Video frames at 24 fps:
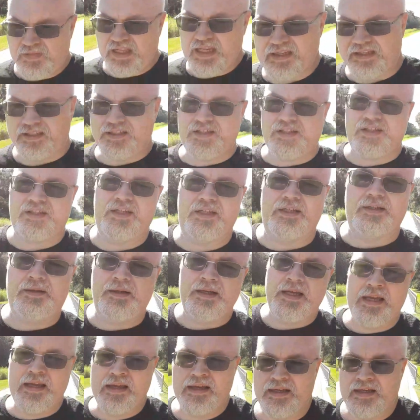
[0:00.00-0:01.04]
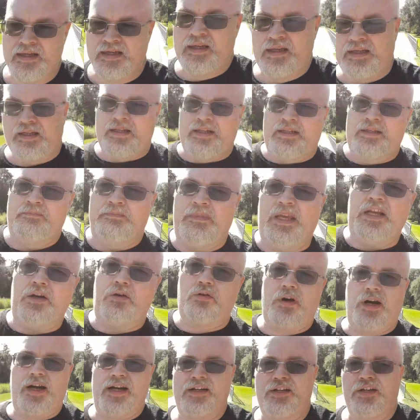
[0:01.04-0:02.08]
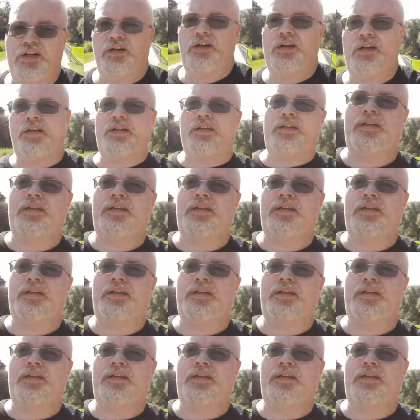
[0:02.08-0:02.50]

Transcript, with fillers: into the meat grinder